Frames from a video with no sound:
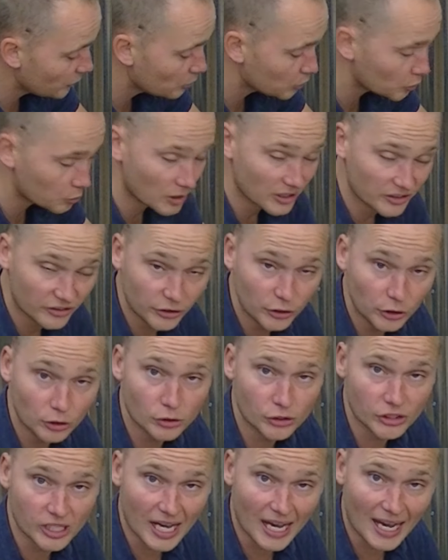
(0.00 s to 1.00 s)
would want to
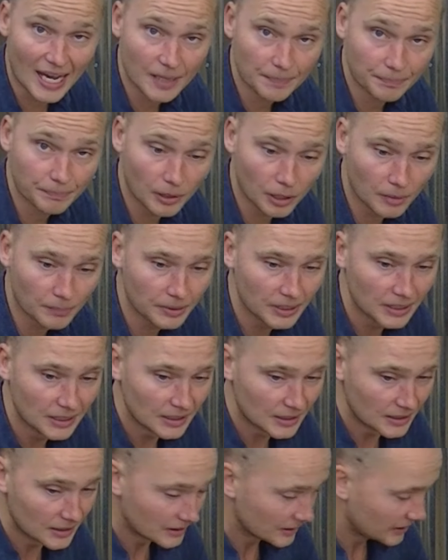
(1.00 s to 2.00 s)
use the hand pump,
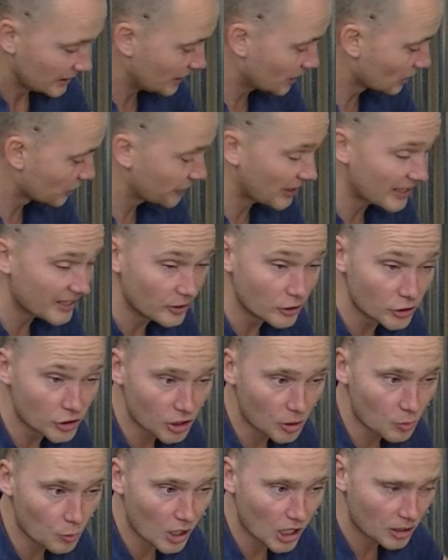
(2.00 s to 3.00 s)
it'll take you
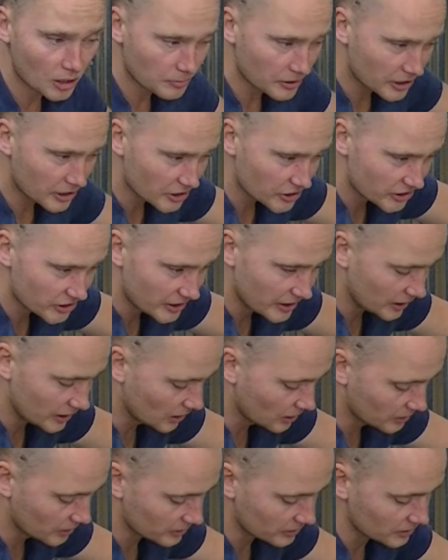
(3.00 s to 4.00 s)
some while, because
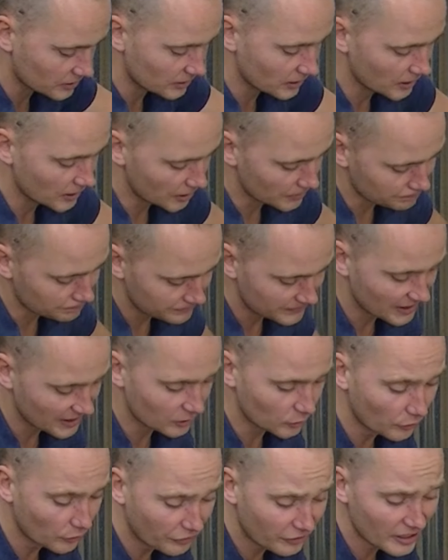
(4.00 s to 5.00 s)
it'll
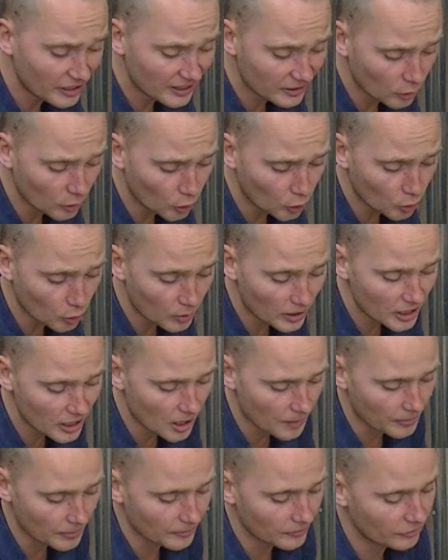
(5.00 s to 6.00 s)
to fill it all the way
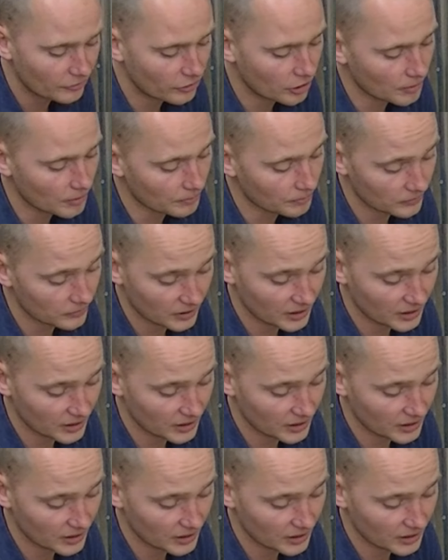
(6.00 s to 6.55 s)
up from,